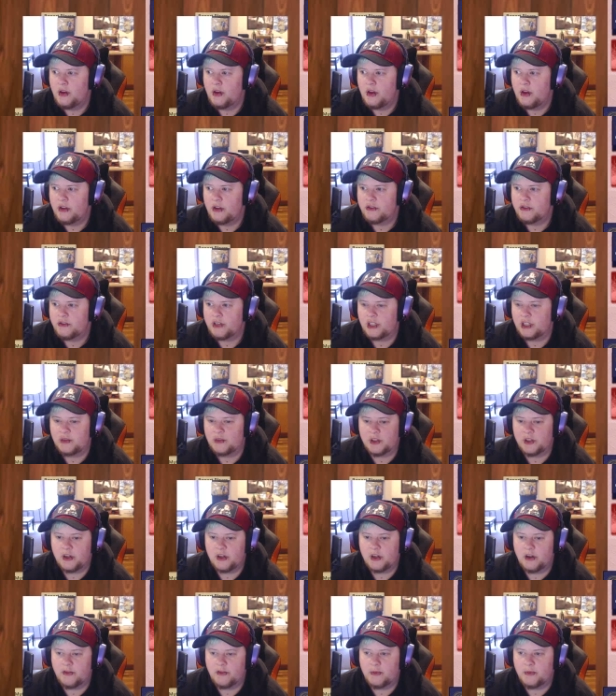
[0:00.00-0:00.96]
trash 1
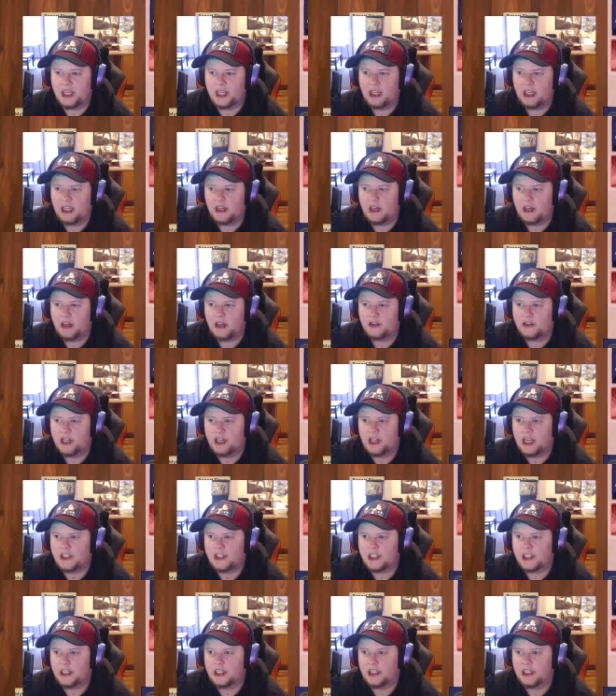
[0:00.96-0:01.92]
card from my hand. I'll
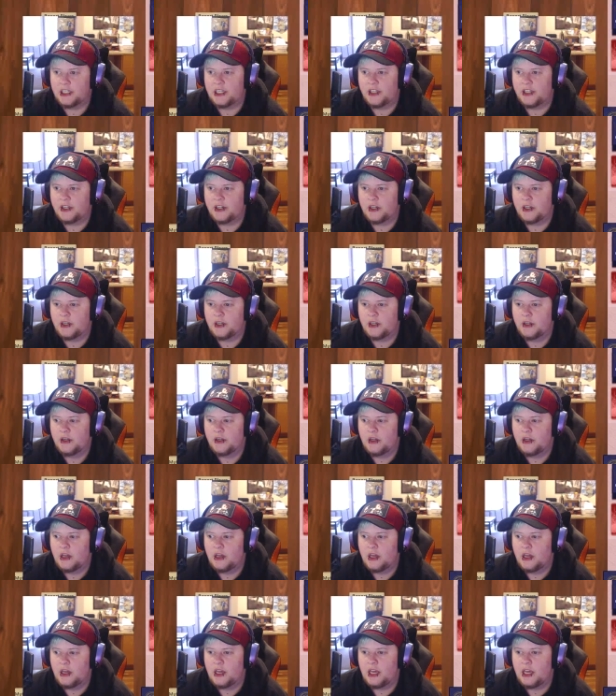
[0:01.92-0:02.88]
trash Kid Killer
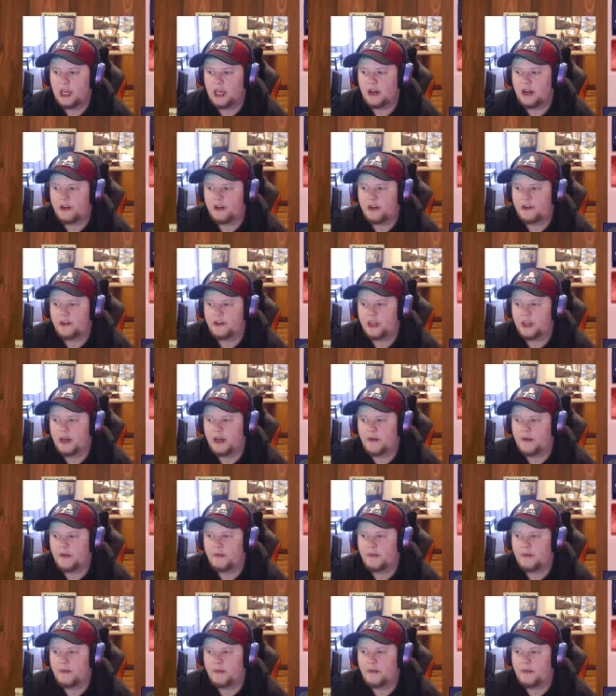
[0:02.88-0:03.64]
and I'll do that.